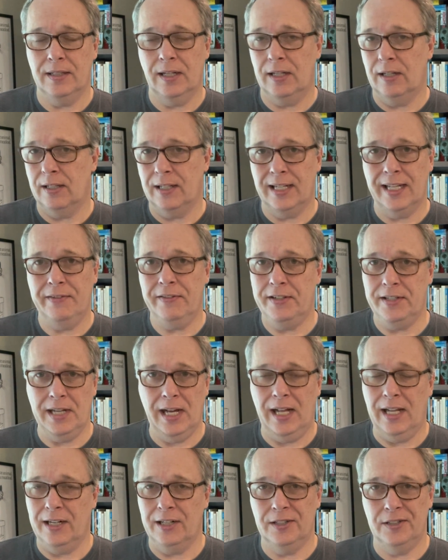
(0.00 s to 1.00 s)
$11
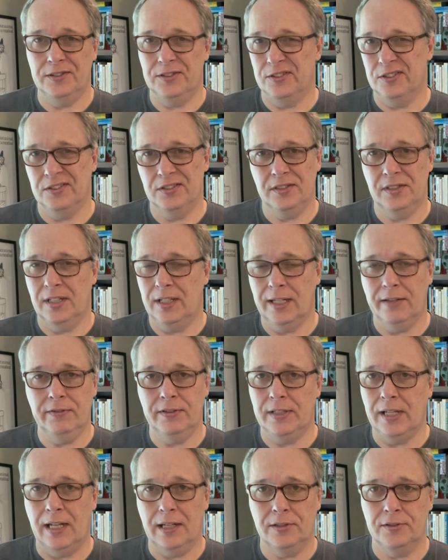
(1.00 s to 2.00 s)
or
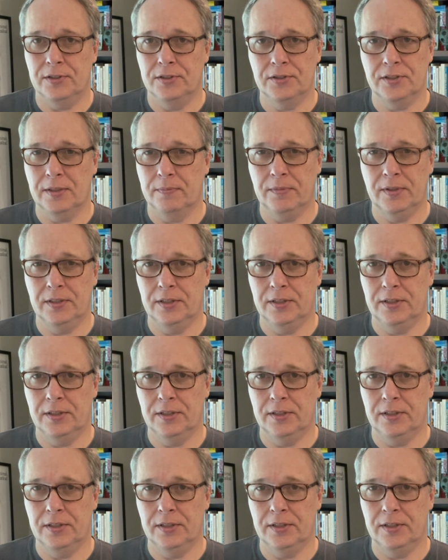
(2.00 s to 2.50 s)
$11 and something